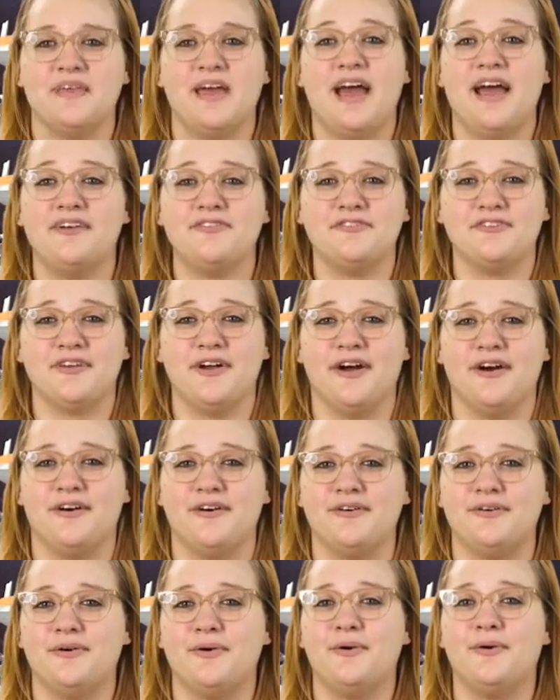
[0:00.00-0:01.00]
After
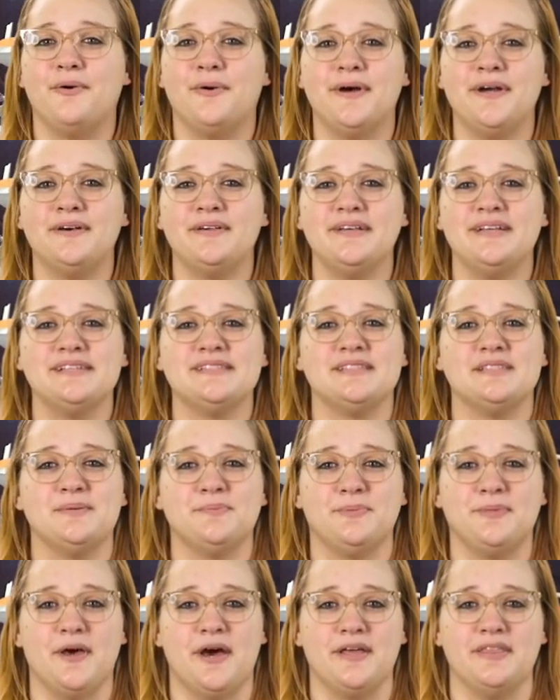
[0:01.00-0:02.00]
all, oil is the
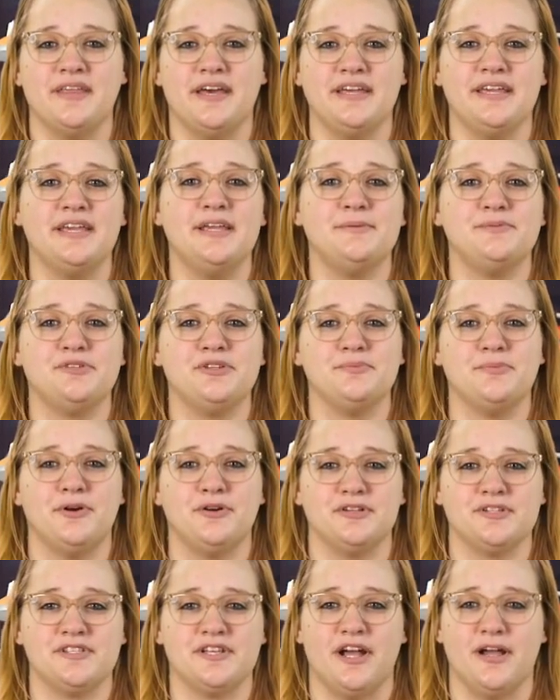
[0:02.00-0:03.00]
blood that keeps your
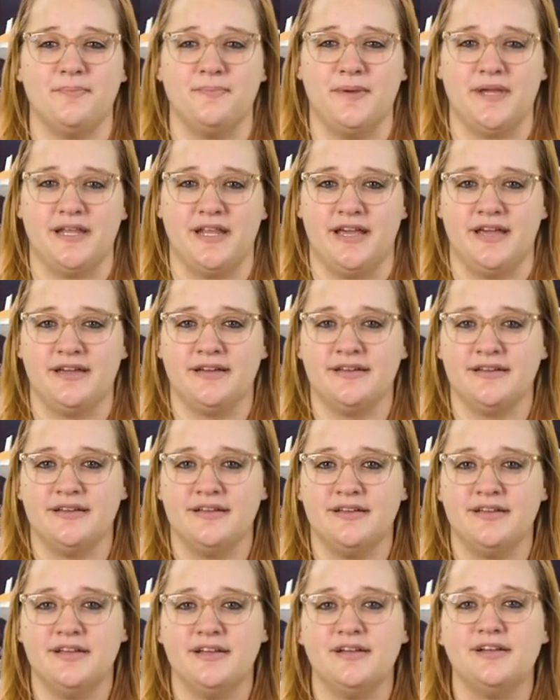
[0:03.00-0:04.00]
motor's heart beating.
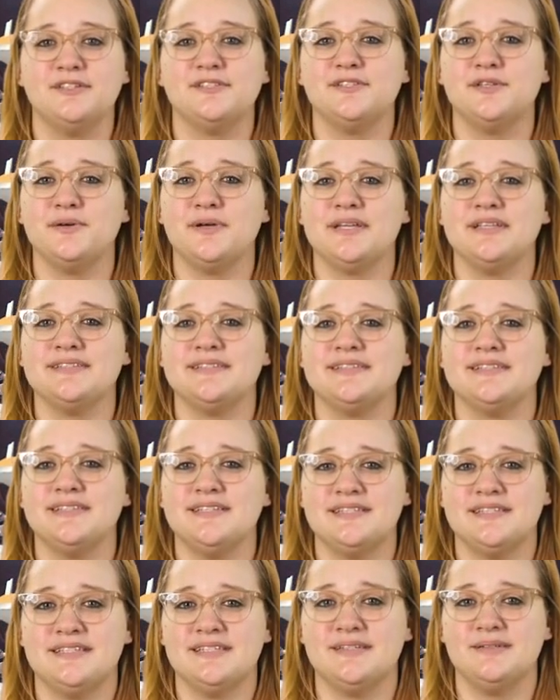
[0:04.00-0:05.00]
So
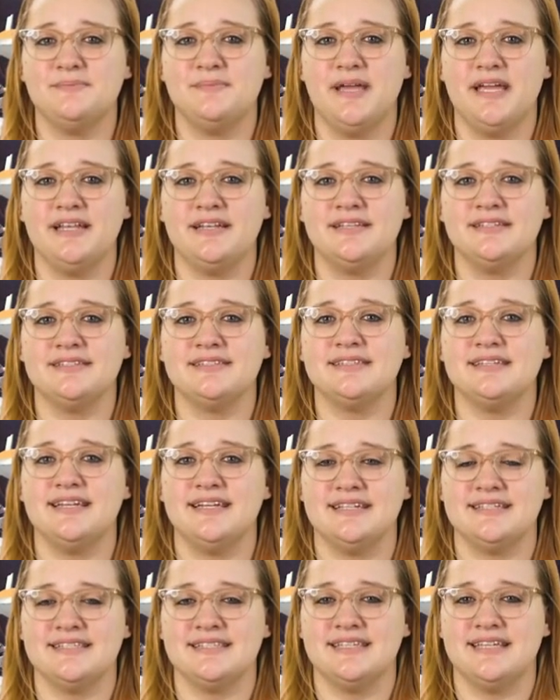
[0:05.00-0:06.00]
consistent maintenance
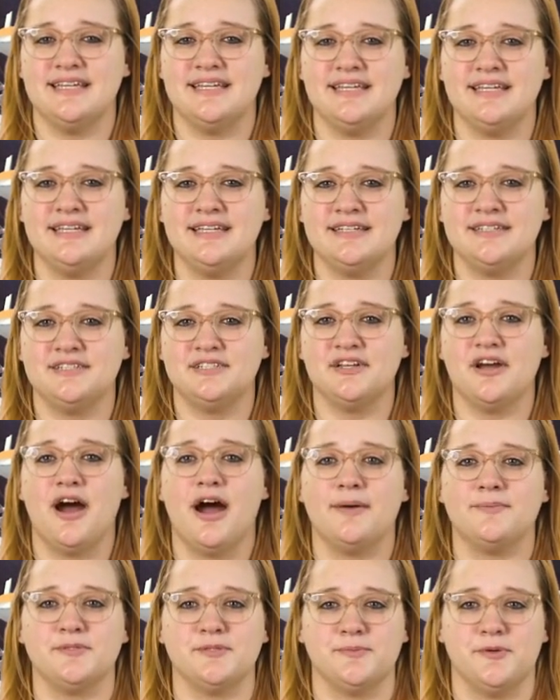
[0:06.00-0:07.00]
is key to
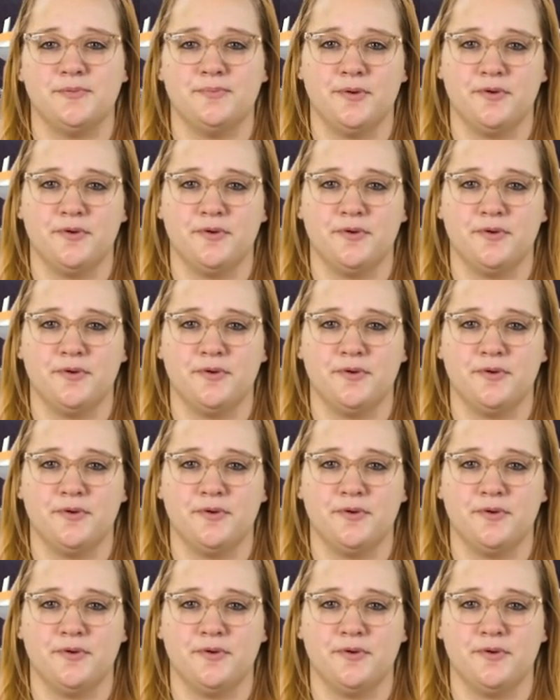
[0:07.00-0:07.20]
optimal